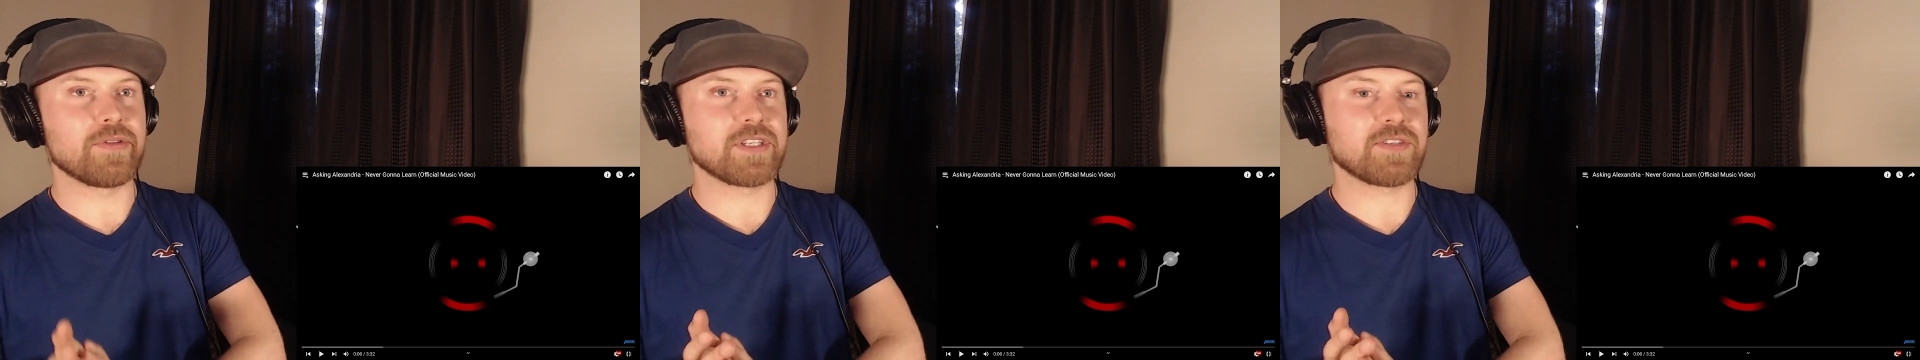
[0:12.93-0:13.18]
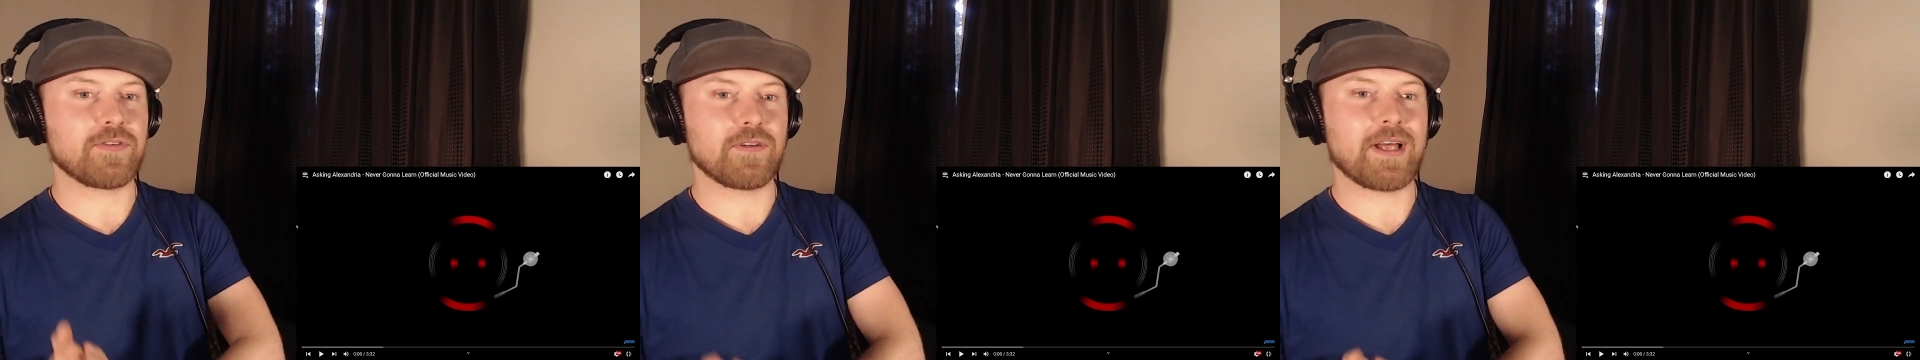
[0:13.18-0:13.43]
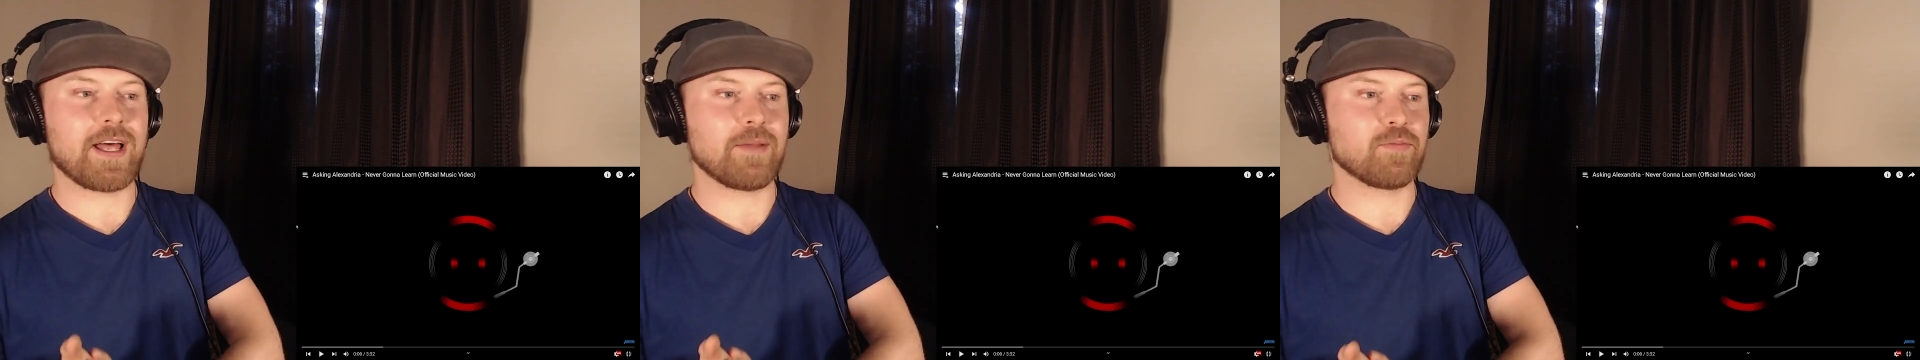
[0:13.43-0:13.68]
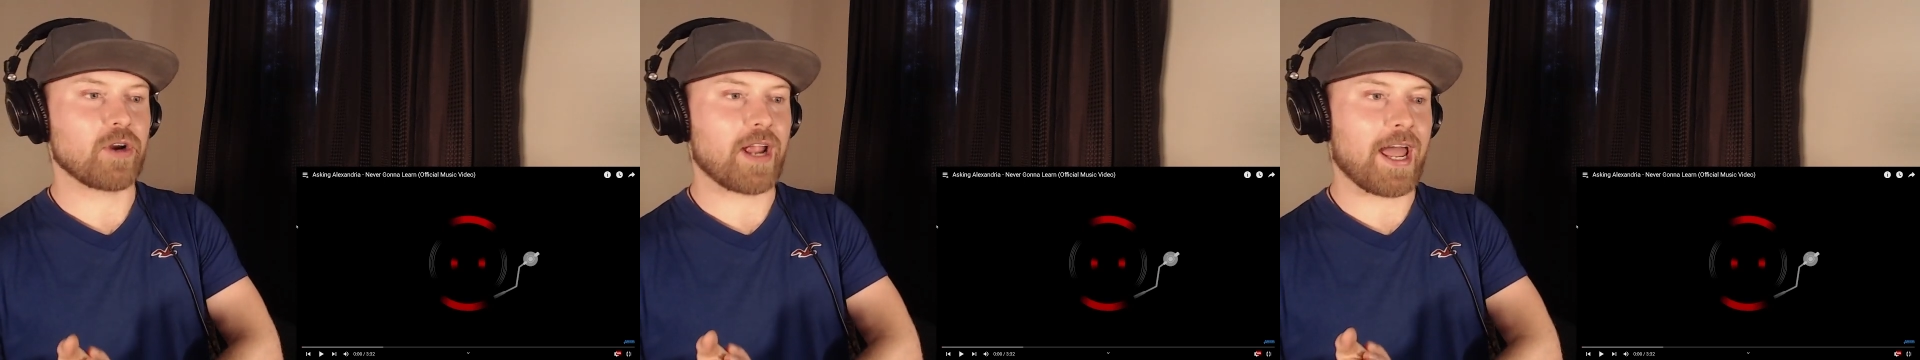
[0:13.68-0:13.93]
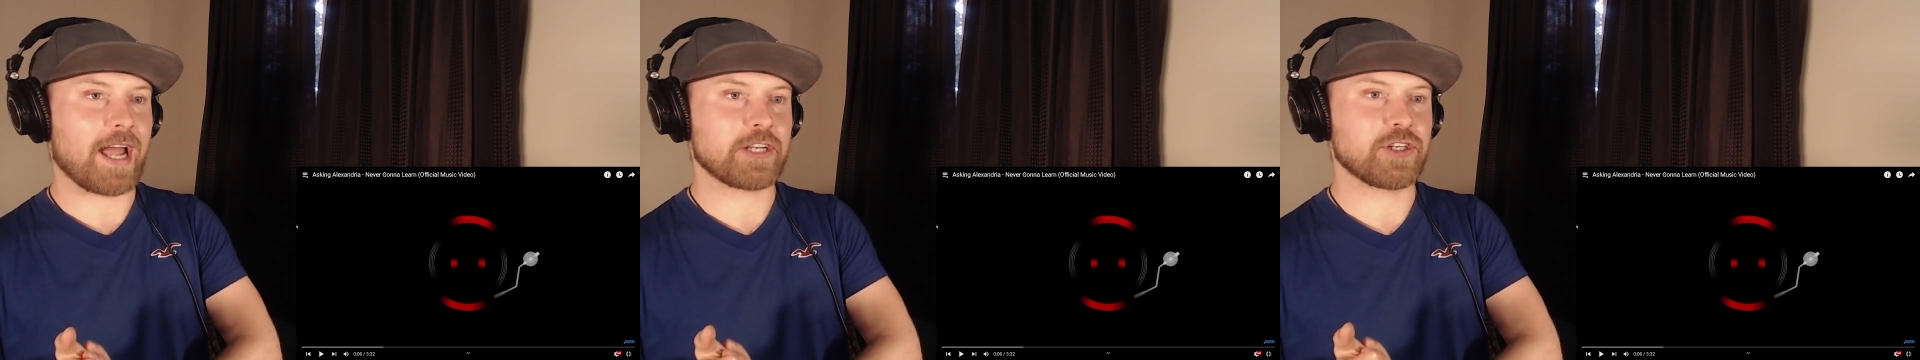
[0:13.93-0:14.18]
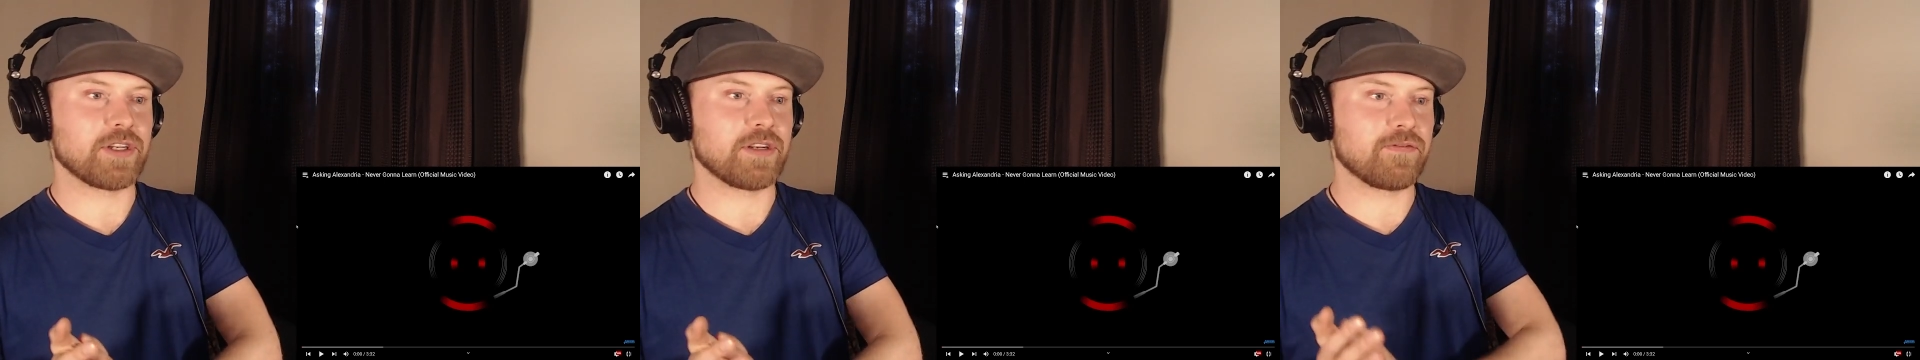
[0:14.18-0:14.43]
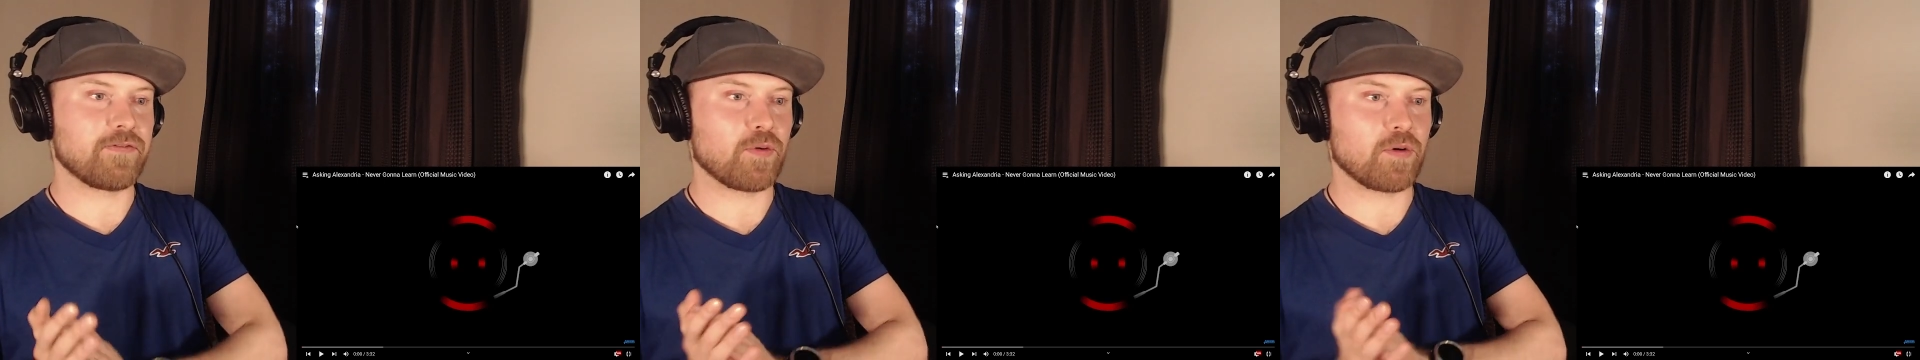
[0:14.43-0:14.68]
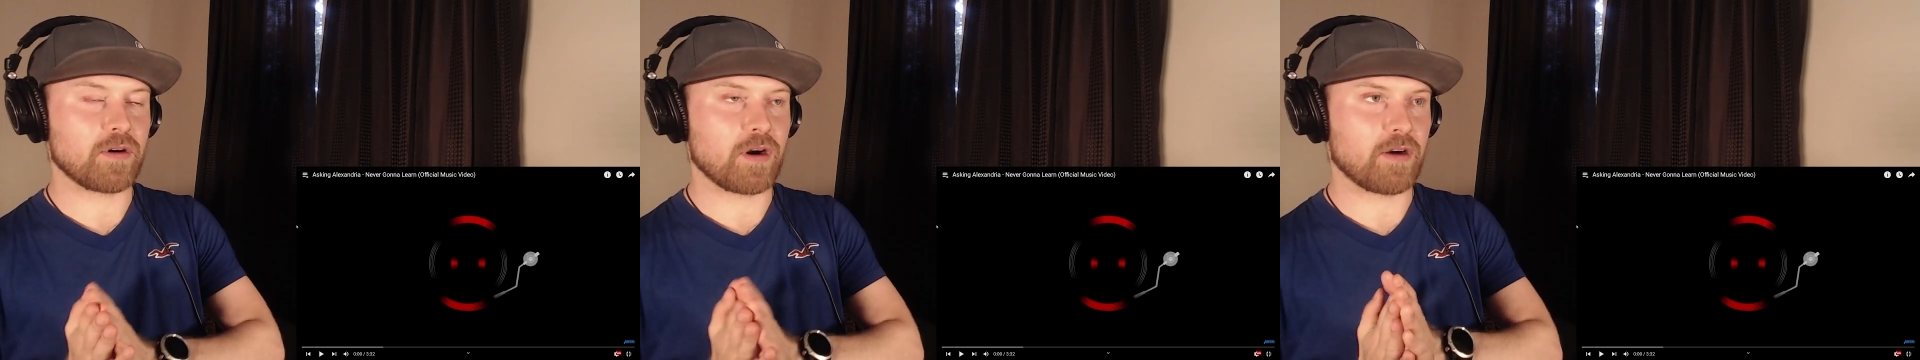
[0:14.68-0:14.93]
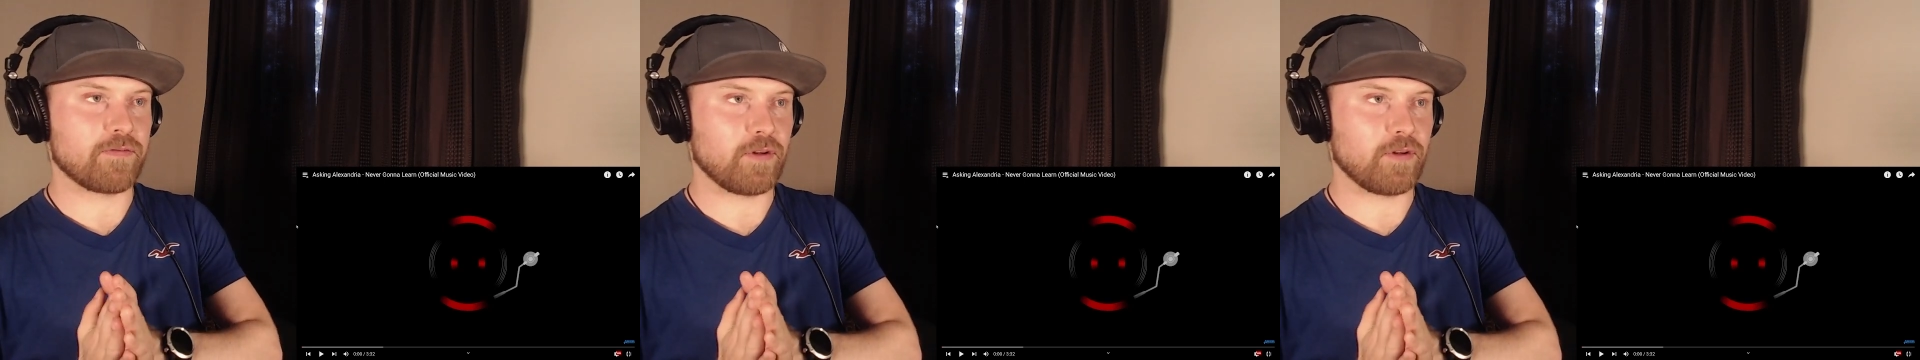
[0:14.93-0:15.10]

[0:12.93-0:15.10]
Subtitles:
this full album reaction for our